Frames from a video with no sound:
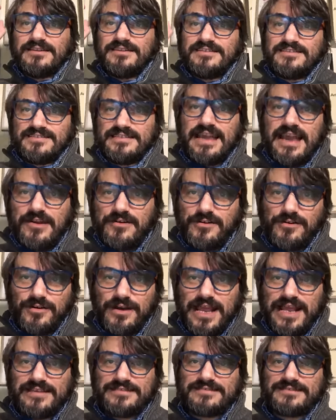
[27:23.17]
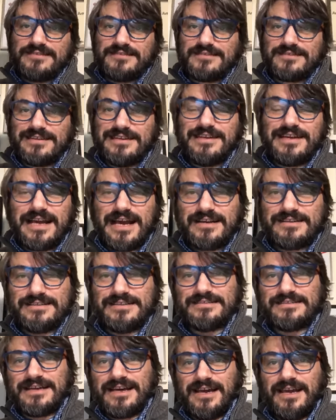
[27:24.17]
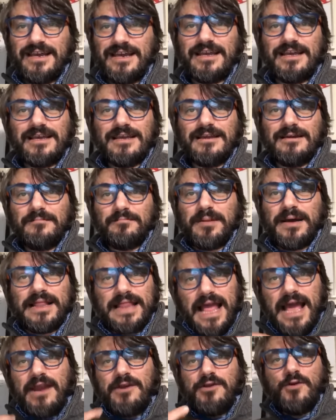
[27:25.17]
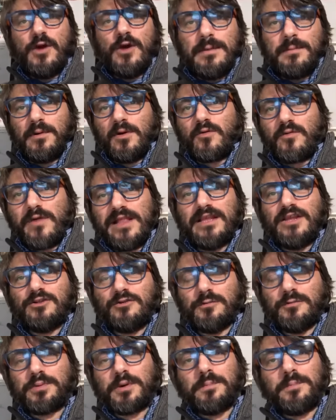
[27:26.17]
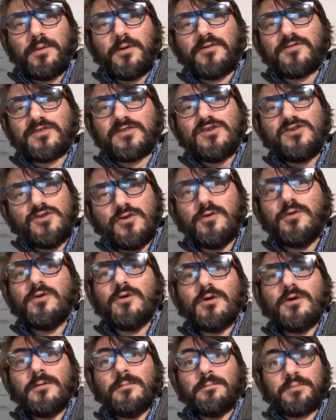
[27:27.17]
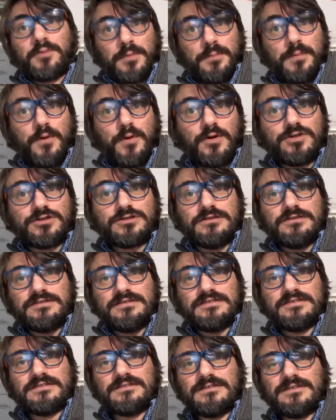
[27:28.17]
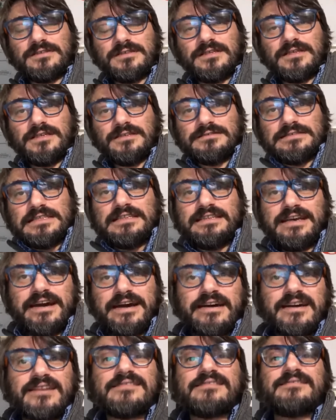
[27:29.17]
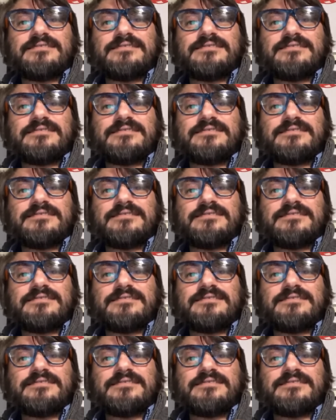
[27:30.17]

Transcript: zero lessons in car design, but are you able already to propose a new proportions that are